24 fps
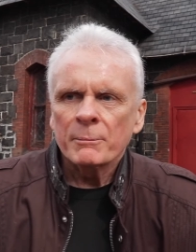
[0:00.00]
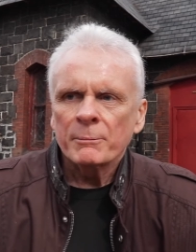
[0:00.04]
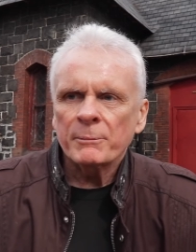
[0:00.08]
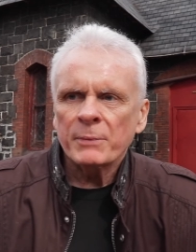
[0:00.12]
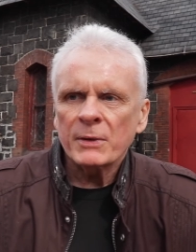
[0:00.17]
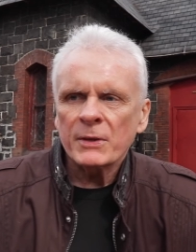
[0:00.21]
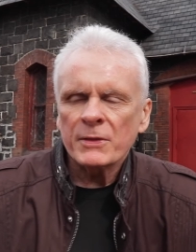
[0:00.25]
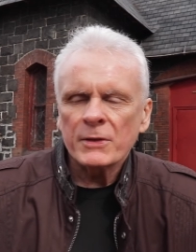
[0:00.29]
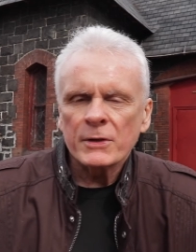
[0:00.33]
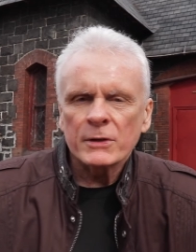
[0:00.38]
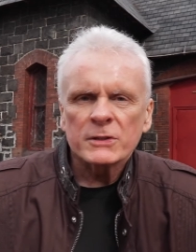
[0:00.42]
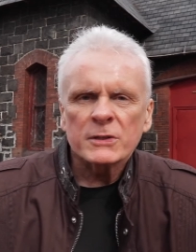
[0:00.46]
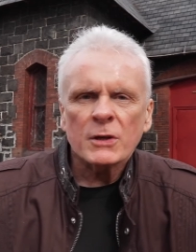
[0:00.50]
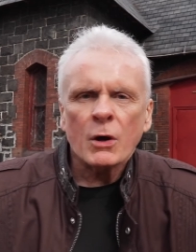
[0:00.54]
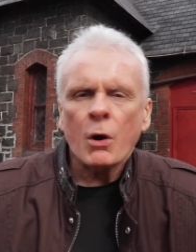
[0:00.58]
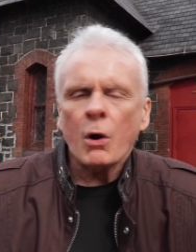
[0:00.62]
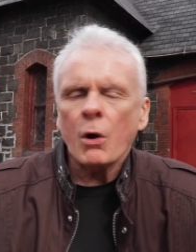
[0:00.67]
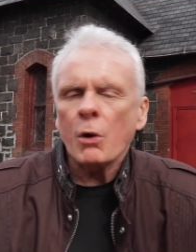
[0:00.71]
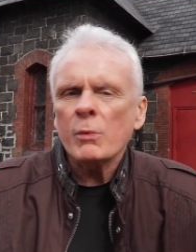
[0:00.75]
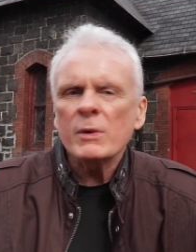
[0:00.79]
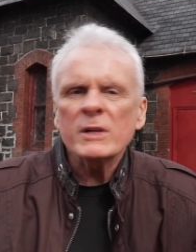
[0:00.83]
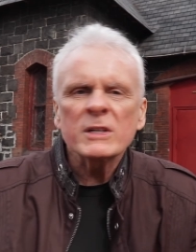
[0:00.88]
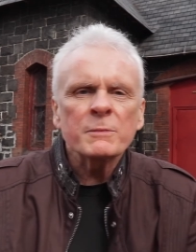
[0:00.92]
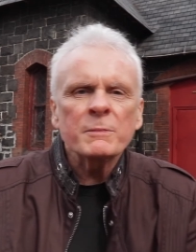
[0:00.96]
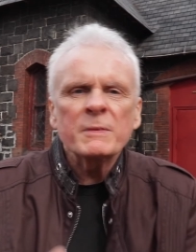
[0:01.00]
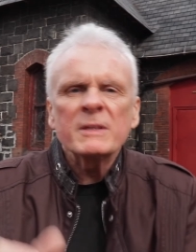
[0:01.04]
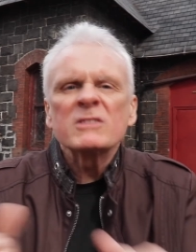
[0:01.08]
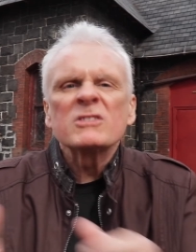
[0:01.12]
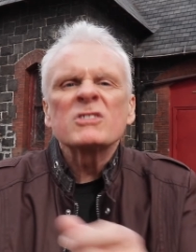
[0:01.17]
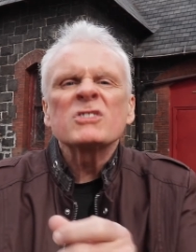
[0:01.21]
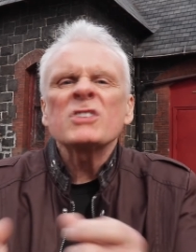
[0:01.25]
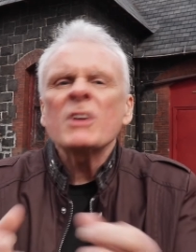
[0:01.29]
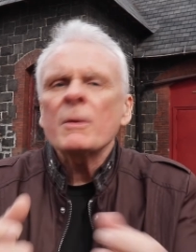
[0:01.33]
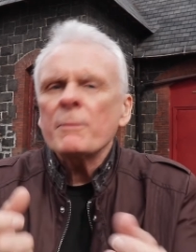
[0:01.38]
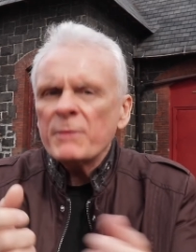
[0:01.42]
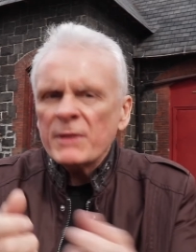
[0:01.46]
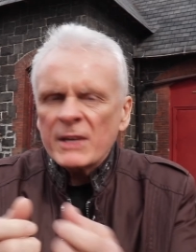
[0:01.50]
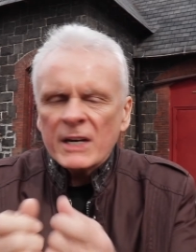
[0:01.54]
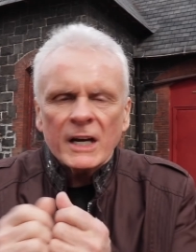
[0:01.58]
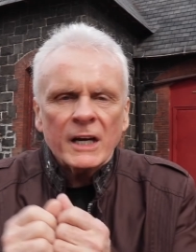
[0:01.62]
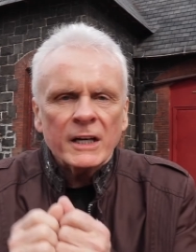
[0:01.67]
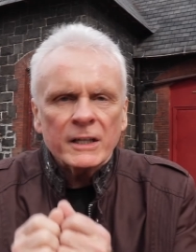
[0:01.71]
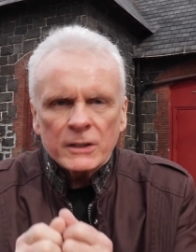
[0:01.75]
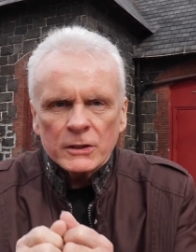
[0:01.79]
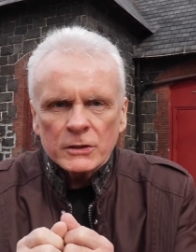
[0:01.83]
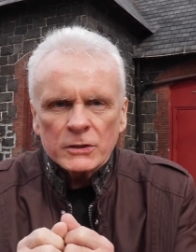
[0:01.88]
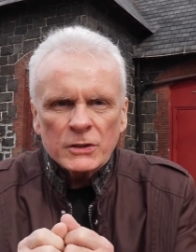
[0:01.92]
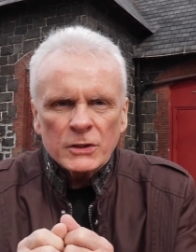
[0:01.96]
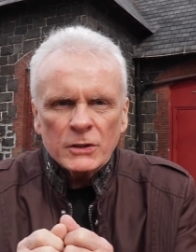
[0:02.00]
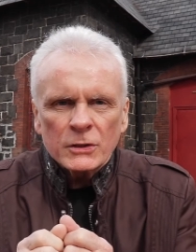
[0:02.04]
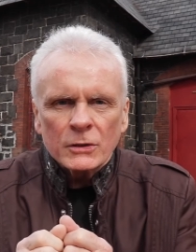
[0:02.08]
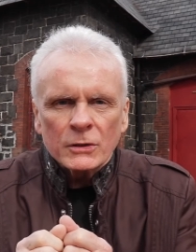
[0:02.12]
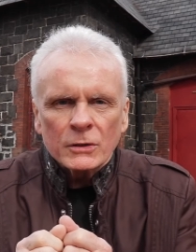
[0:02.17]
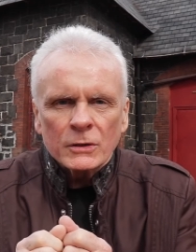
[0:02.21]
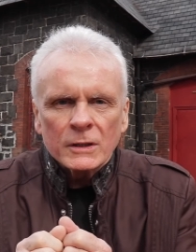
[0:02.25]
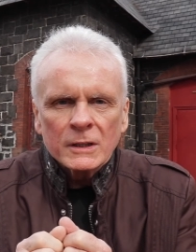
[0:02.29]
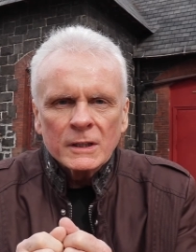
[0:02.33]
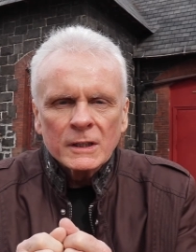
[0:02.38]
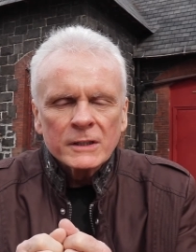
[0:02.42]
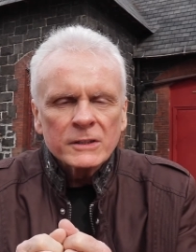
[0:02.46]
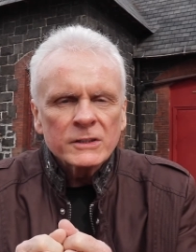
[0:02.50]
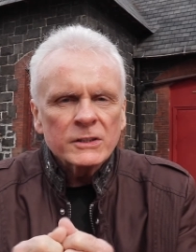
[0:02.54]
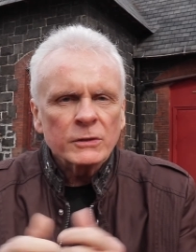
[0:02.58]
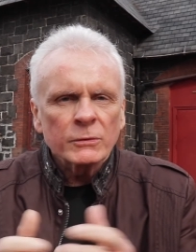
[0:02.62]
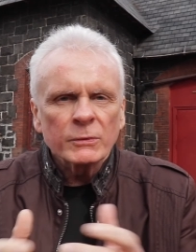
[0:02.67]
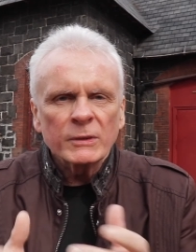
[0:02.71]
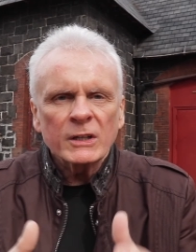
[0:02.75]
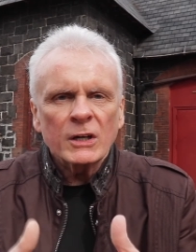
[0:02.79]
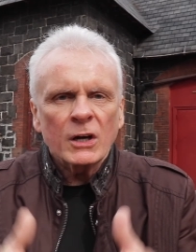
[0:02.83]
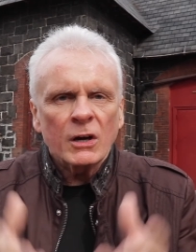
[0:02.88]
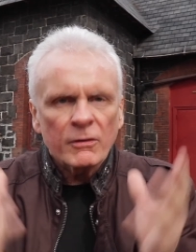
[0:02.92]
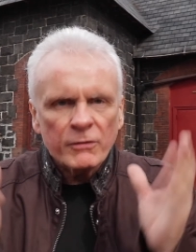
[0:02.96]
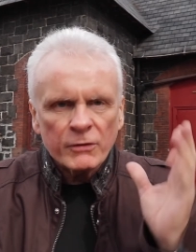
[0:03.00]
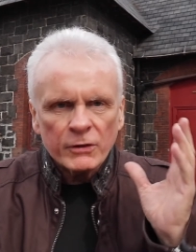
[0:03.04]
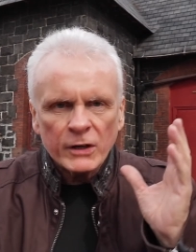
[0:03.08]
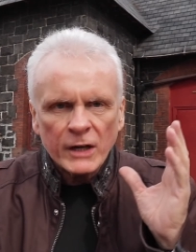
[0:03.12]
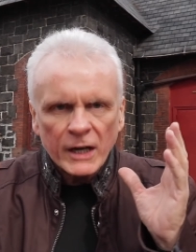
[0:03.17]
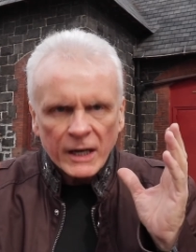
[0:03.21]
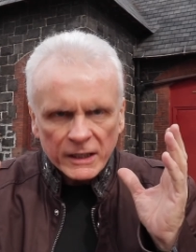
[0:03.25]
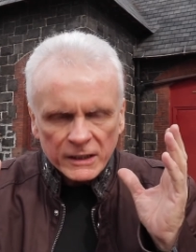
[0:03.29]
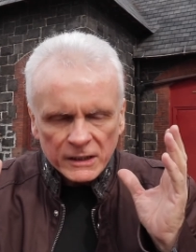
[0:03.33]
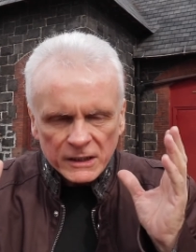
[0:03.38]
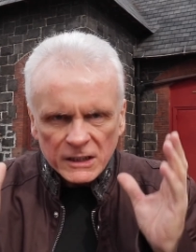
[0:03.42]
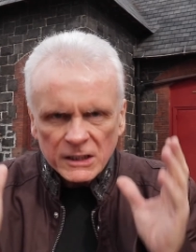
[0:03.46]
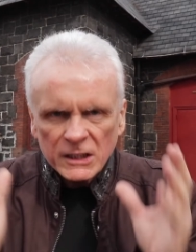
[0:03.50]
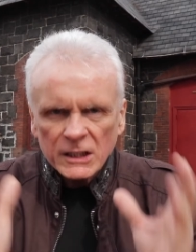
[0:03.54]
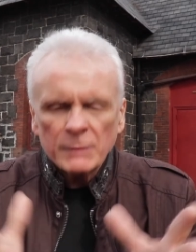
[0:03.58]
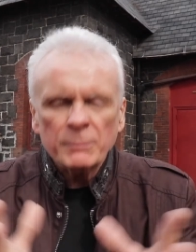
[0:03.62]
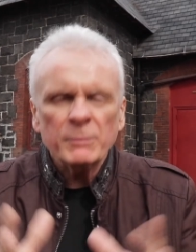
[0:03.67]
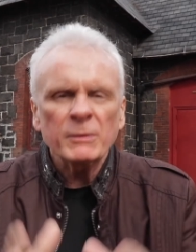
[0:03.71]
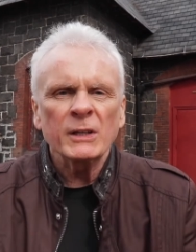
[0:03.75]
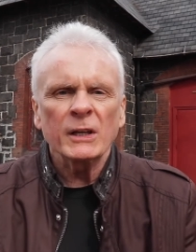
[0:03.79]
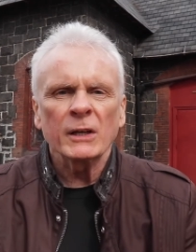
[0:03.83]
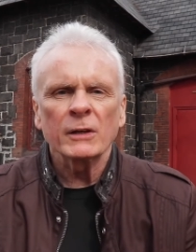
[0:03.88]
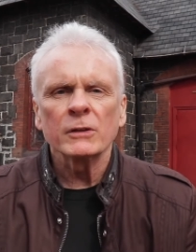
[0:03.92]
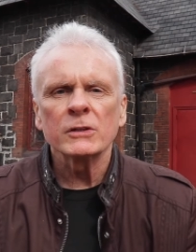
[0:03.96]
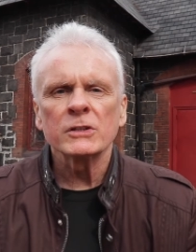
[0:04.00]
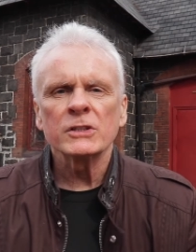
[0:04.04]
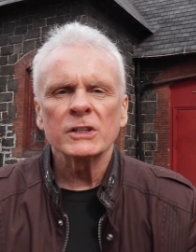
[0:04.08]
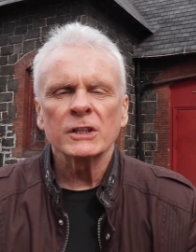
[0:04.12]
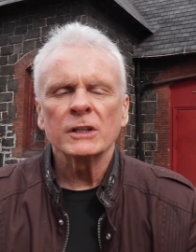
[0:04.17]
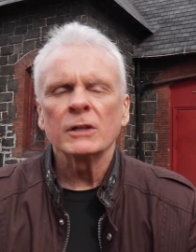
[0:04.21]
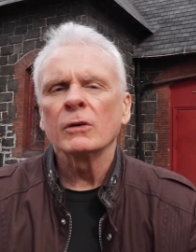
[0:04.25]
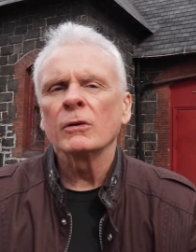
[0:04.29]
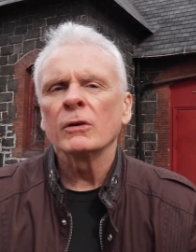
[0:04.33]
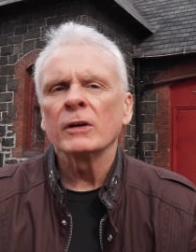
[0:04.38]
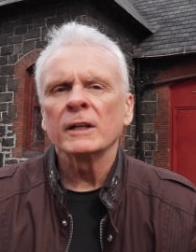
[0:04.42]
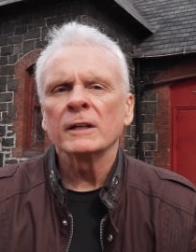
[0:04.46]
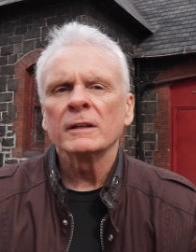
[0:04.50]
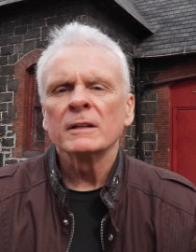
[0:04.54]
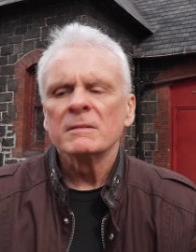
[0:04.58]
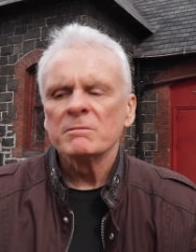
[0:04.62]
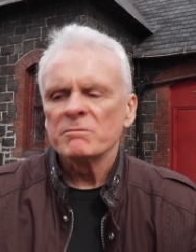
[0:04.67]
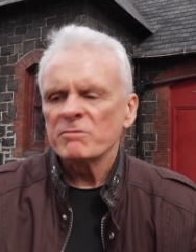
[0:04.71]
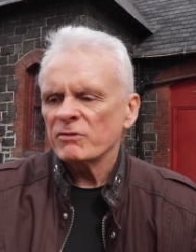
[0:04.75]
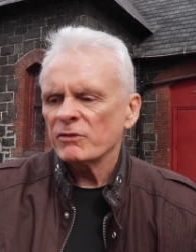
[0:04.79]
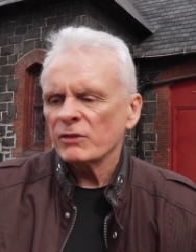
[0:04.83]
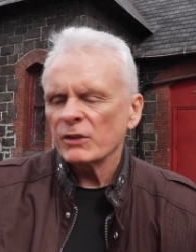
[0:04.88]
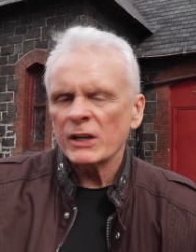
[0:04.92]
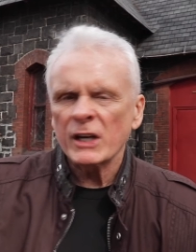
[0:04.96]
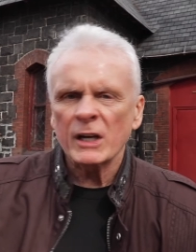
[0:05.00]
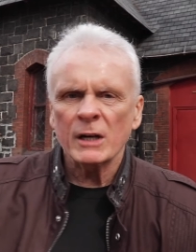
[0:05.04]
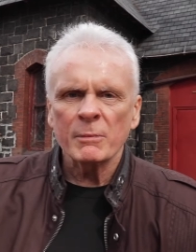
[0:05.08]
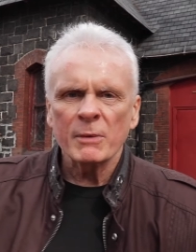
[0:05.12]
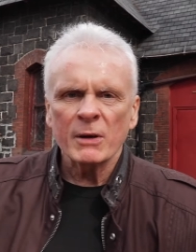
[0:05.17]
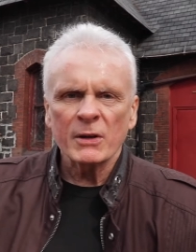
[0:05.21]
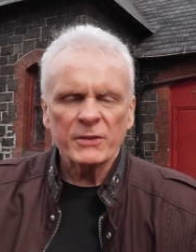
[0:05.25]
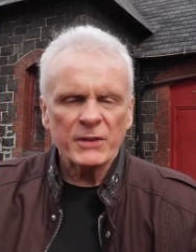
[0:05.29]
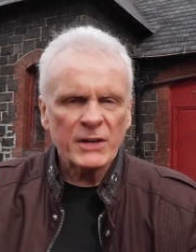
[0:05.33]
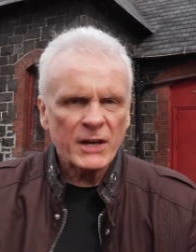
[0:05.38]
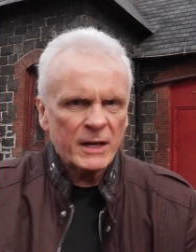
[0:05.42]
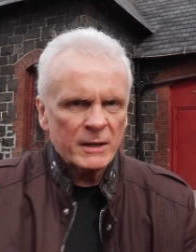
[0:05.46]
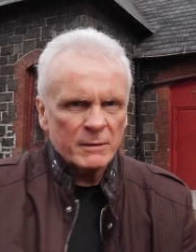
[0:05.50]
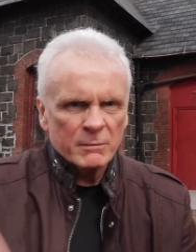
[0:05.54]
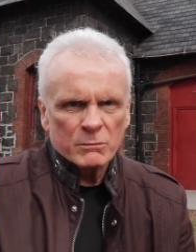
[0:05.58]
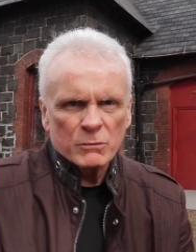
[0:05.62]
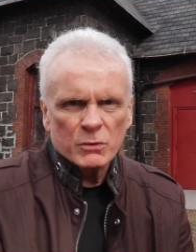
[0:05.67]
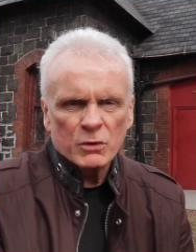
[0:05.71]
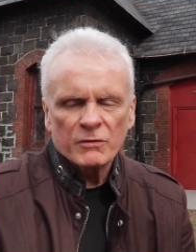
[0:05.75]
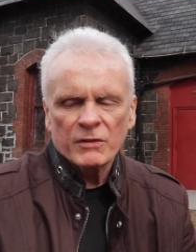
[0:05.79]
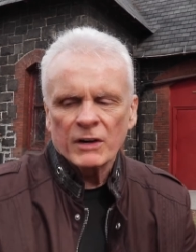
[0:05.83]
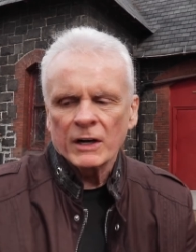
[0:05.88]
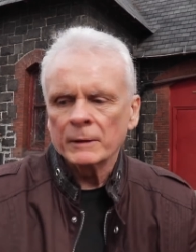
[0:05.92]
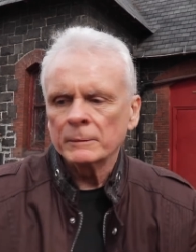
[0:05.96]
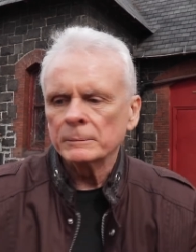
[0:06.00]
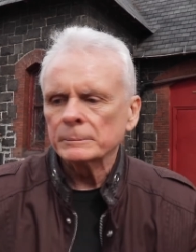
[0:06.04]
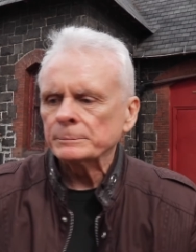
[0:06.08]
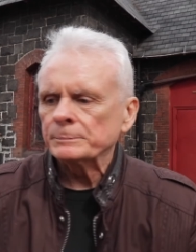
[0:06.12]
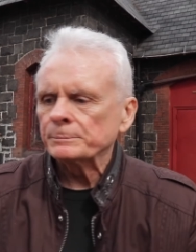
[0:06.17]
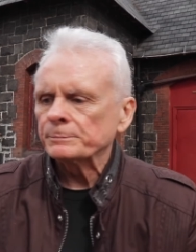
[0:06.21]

but there's always been something I could do to recover and keep the energy going, forget about that and move on.